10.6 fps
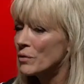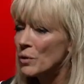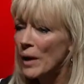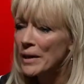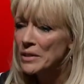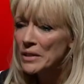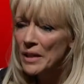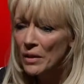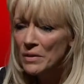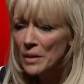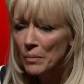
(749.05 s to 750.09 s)
you had to
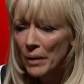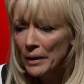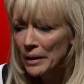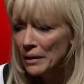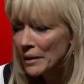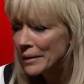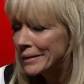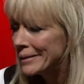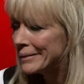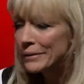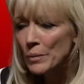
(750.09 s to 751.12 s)
tell somebody
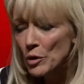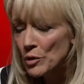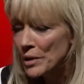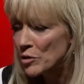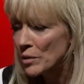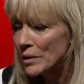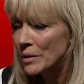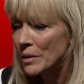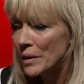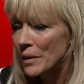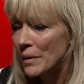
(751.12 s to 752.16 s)
from your district
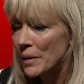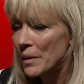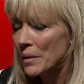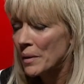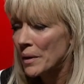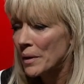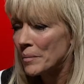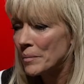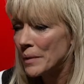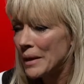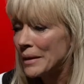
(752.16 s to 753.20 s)
um,
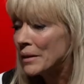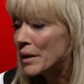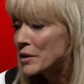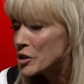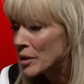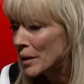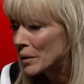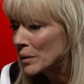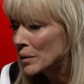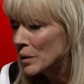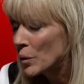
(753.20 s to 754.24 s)
in a nutshell,
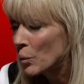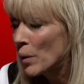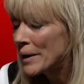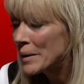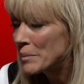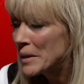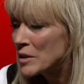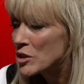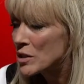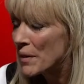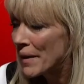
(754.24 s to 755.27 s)
what it means
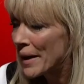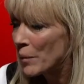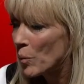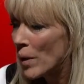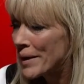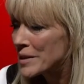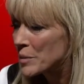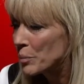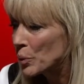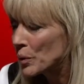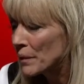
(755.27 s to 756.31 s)
to them, why it's
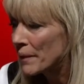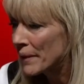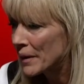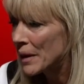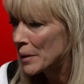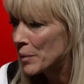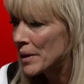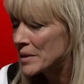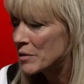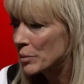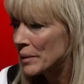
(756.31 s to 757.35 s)
important that the
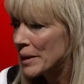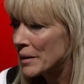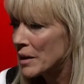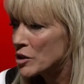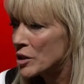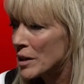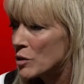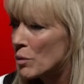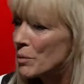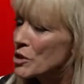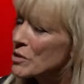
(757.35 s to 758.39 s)
comprehensive plan got changed,
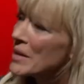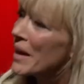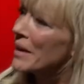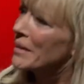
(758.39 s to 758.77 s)
what would mm -hmm. you mm-hmm.